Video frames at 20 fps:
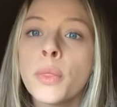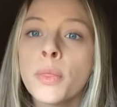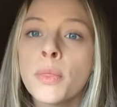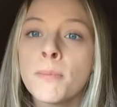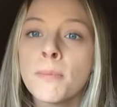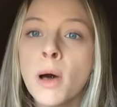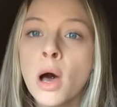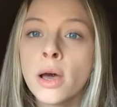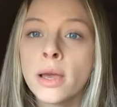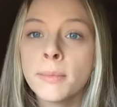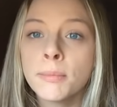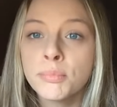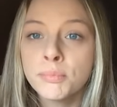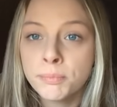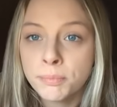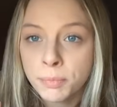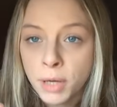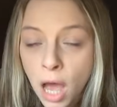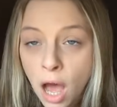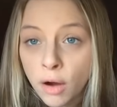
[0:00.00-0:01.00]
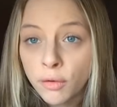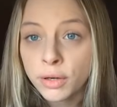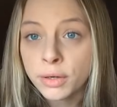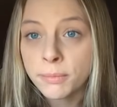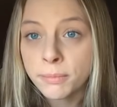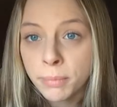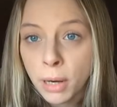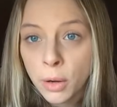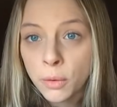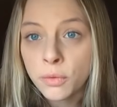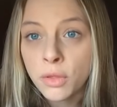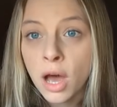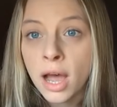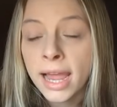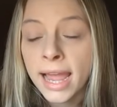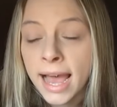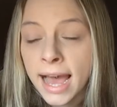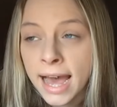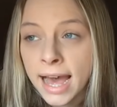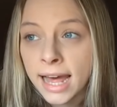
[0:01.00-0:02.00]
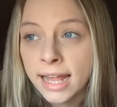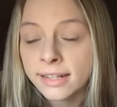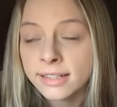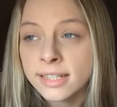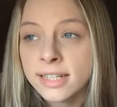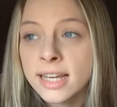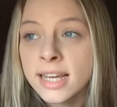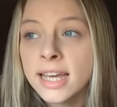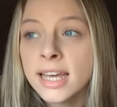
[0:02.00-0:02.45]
my current boat that I had,